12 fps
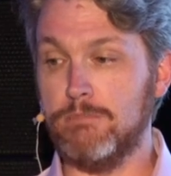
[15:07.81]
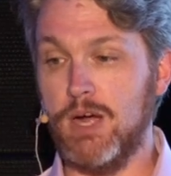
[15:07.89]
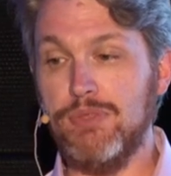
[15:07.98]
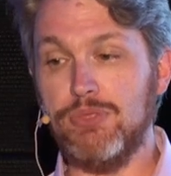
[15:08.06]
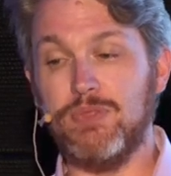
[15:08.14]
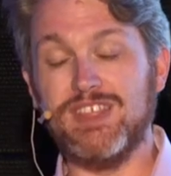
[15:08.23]

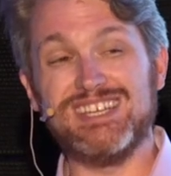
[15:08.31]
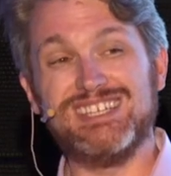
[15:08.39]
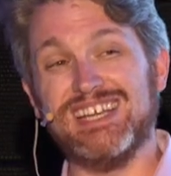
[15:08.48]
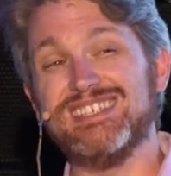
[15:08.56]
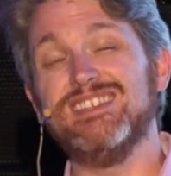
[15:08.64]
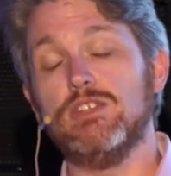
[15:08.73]
Python that
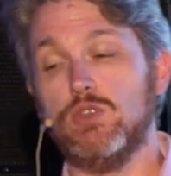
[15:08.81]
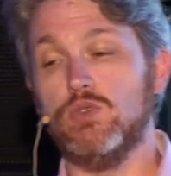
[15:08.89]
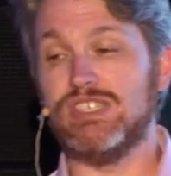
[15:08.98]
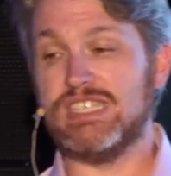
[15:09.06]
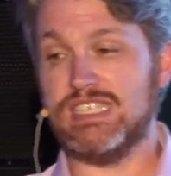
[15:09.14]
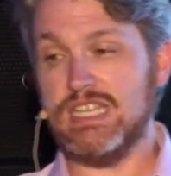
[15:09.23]
doesn't use
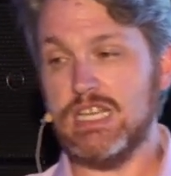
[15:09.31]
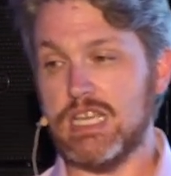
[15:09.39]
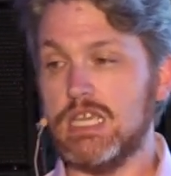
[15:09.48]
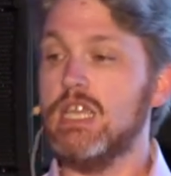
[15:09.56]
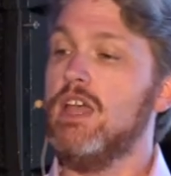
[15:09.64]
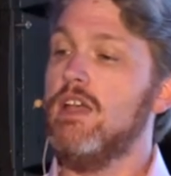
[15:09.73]

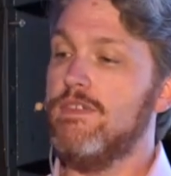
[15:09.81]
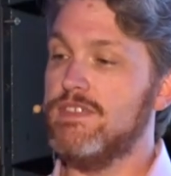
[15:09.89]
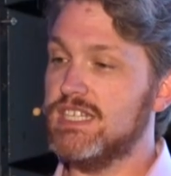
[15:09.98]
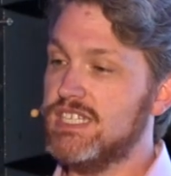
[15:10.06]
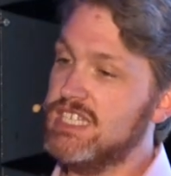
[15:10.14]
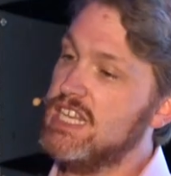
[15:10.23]
C, the
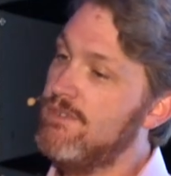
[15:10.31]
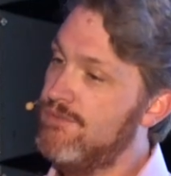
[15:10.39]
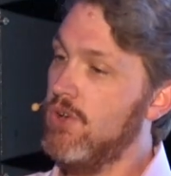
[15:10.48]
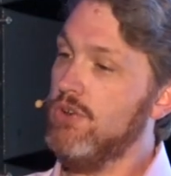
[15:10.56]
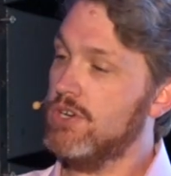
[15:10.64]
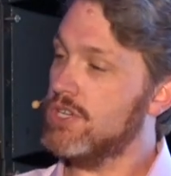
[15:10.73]
C
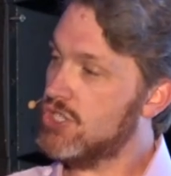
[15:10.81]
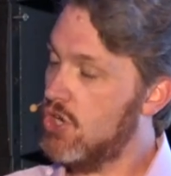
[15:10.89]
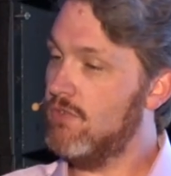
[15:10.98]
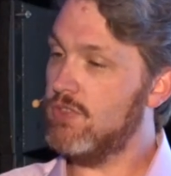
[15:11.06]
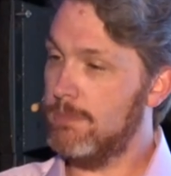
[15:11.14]
focus of the